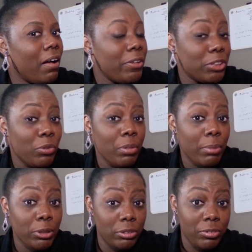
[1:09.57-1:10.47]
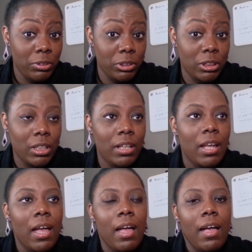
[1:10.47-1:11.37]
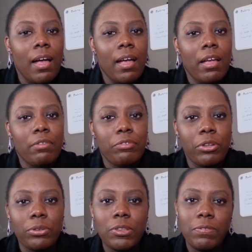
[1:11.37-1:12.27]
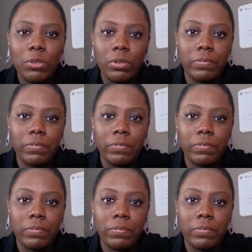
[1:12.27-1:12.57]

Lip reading: Also on March 1st, for those of you who